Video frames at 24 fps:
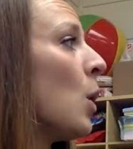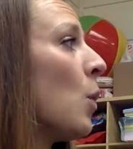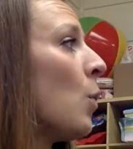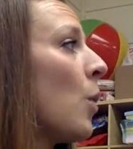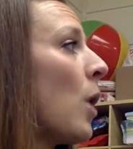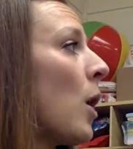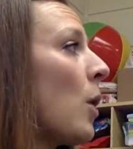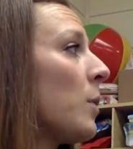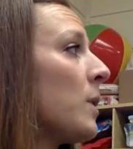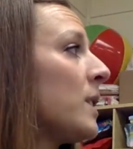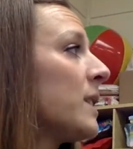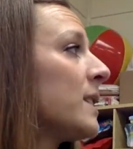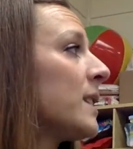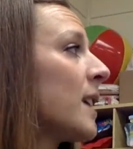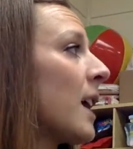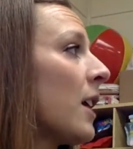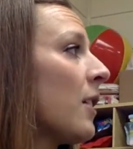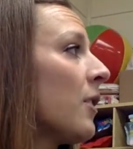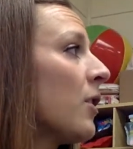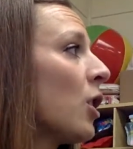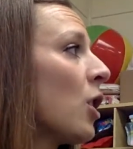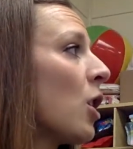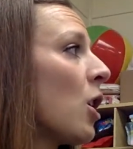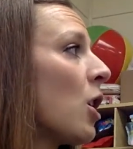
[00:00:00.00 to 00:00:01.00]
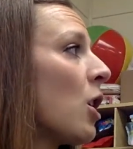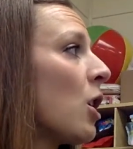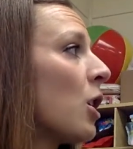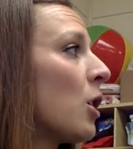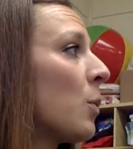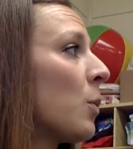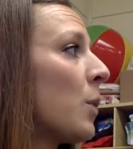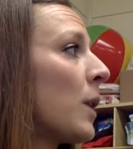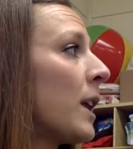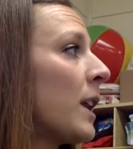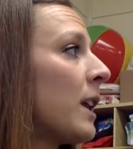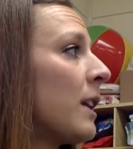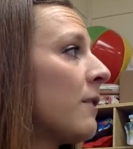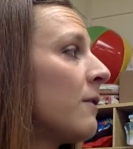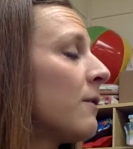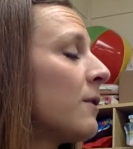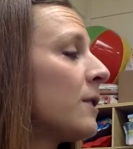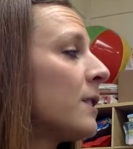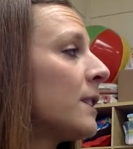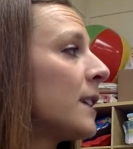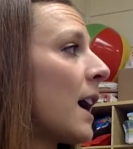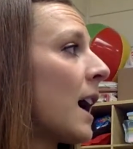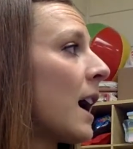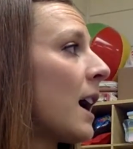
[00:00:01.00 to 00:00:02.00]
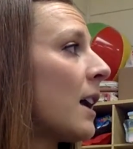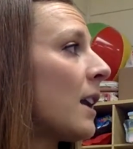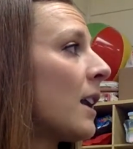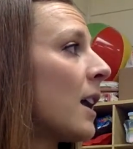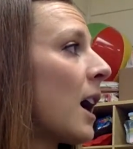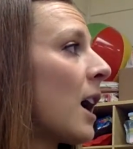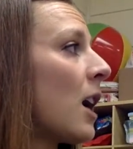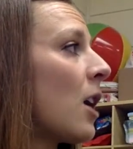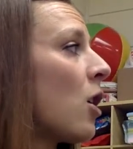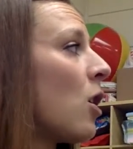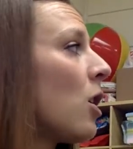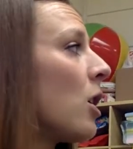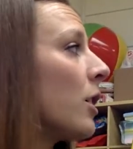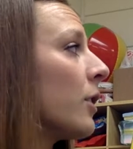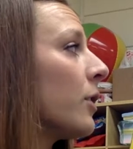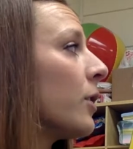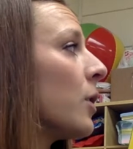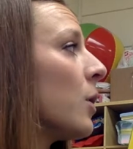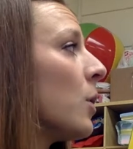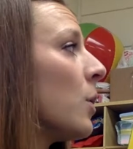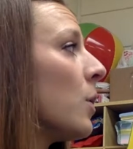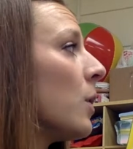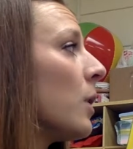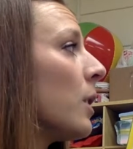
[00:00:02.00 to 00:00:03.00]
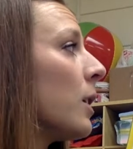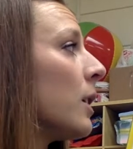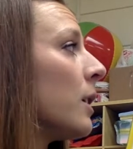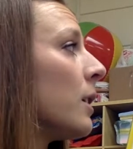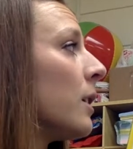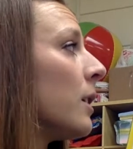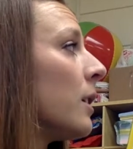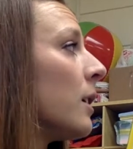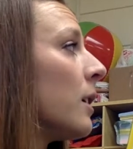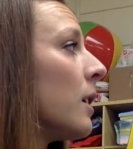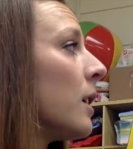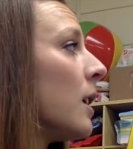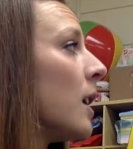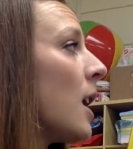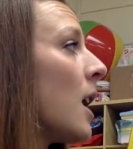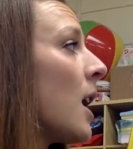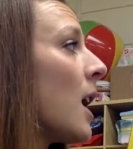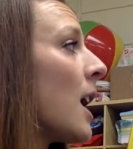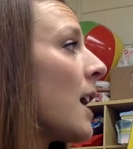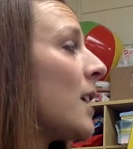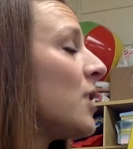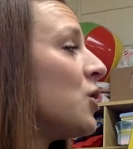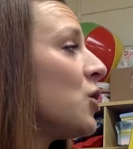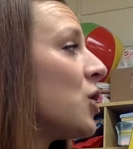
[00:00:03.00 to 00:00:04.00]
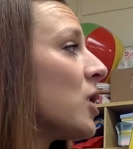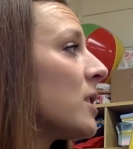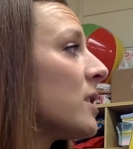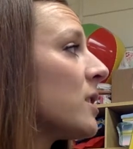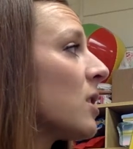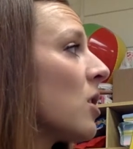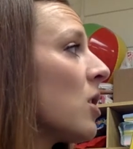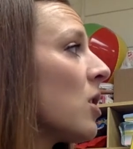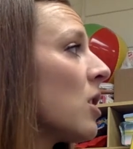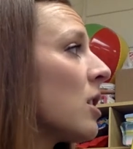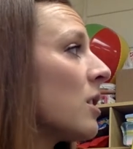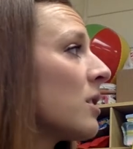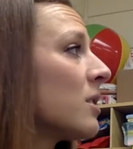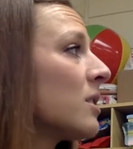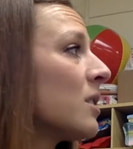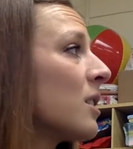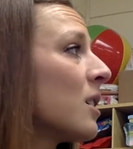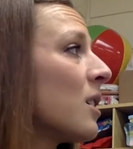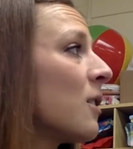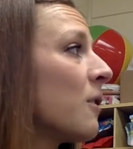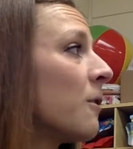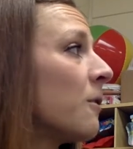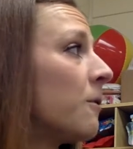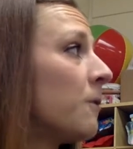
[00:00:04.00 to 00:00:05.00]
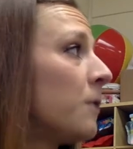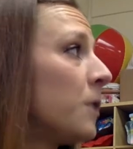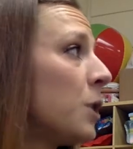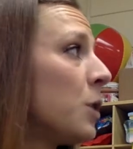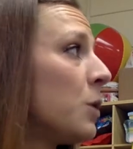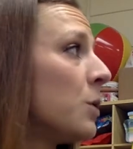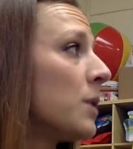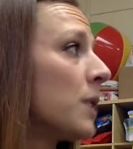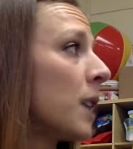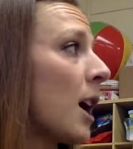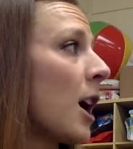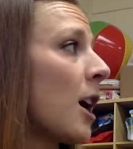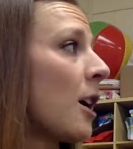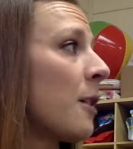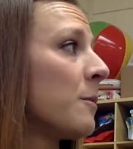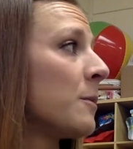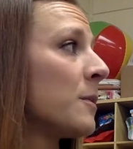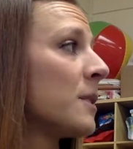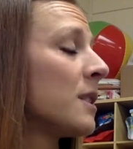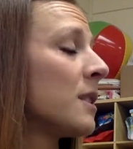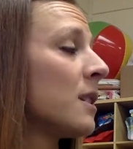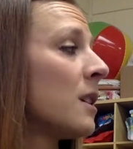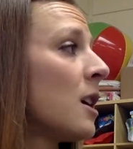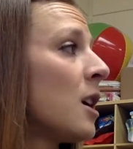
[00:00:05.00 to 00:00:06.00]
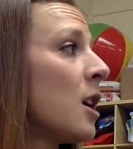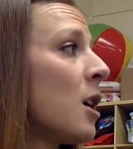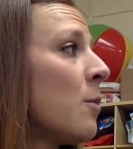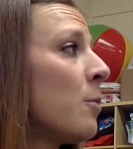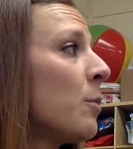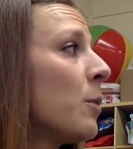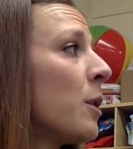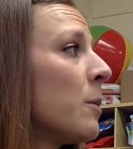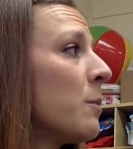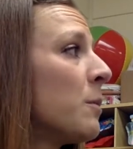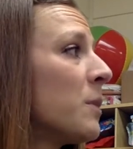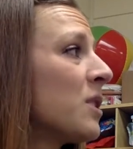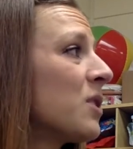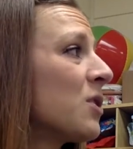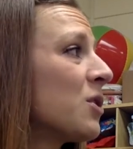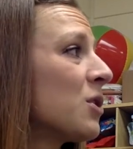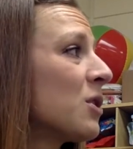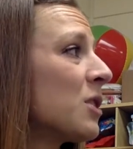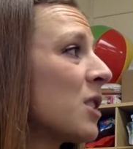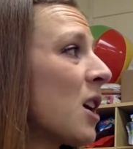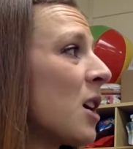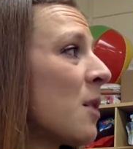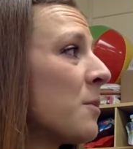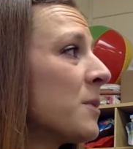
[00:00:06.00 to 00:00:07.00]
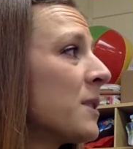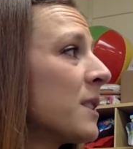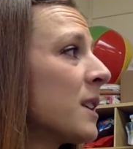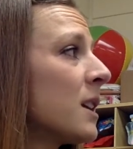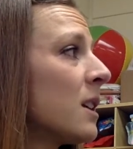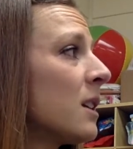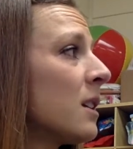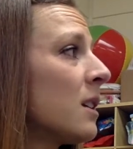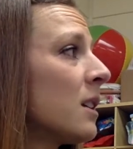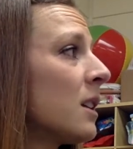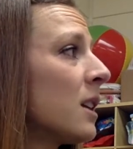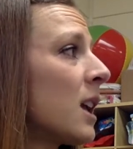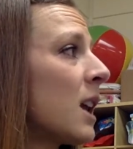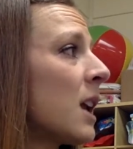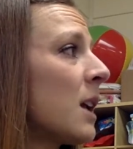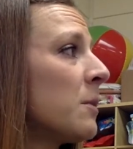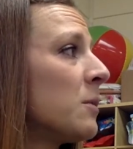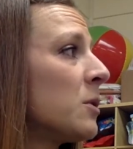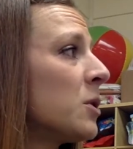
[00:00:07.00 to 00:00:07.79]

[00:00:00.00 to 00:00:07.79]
While we sat in the car waiting for Dad, I honked the horn. I just honked a few times, but Mr. Thompson came